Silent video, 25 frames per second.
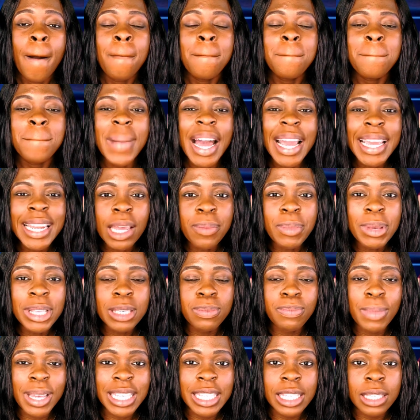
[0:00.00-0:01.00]
My name is
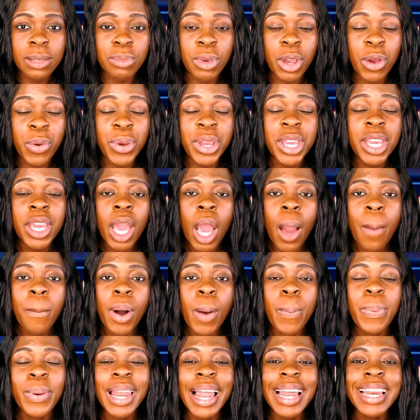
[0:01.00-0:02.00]
Miss Mary,
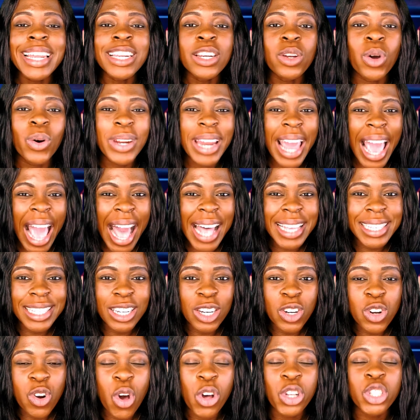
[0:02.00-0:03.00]
popularly known as the
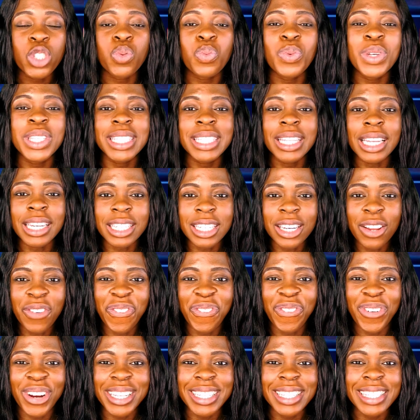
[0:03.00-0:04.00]
Nurse with the
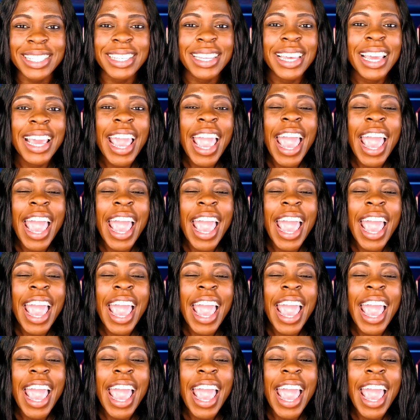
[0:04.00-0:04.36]
Difference